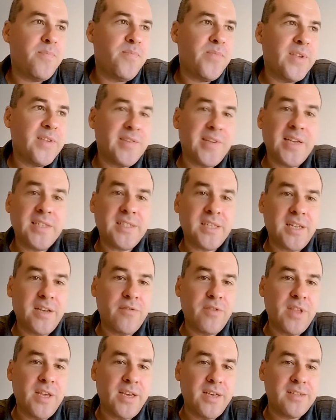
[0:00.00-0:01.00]

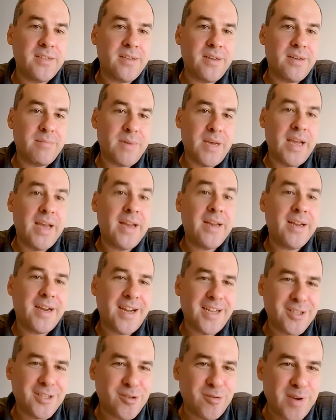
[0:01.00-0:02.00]
sensitive things. I had a
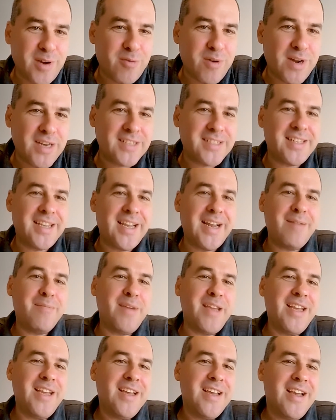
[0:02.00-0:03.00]
customer once tell
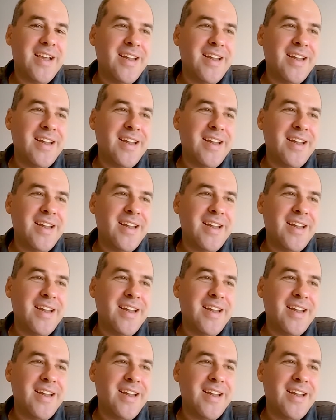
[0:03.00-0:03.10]
me